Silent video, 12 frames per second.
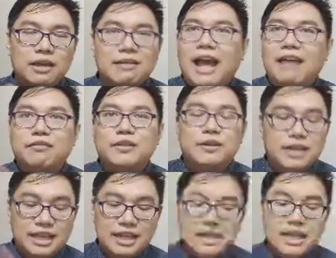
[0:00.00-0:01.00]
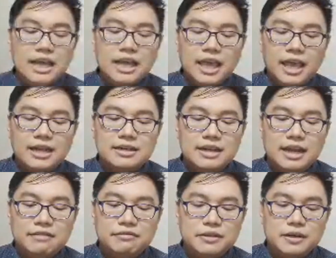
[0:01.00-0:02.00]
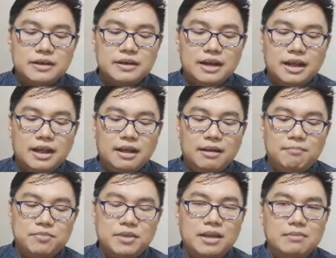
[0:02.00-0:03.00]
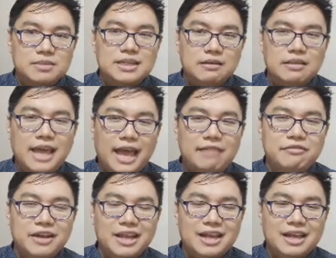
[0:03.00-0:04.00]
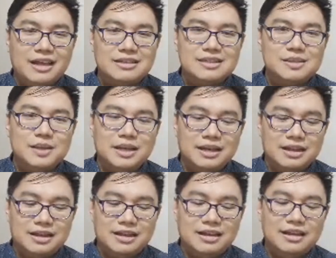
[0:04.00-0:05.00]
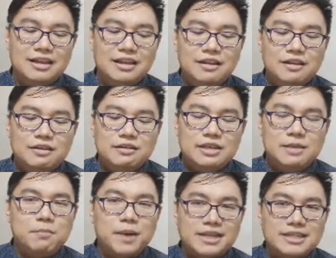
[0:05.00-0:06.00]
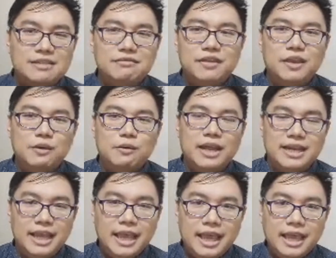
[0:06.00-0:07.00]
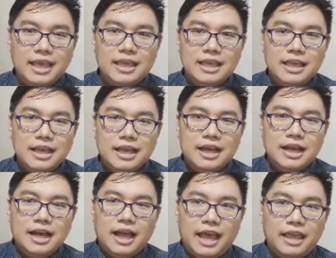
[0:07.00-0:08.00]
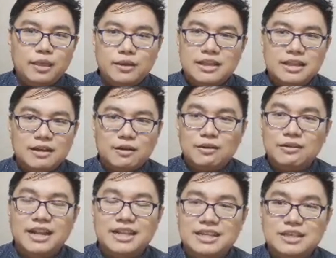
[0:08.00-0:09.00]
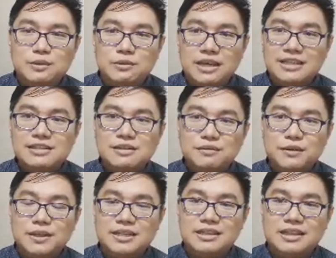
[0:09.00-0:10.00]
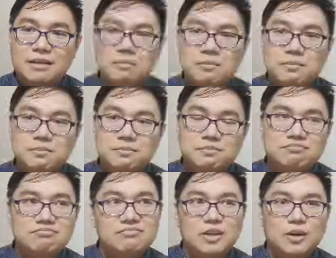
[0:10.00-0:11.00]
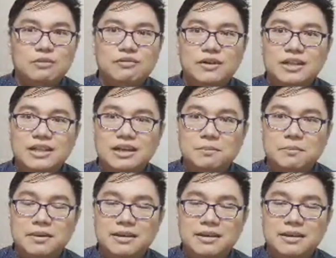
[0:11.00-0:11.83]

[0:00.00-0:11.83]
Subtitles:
after India and after South Africa's impressive Q&A, I thought that they're already shoe-ins for the top, you know, for the top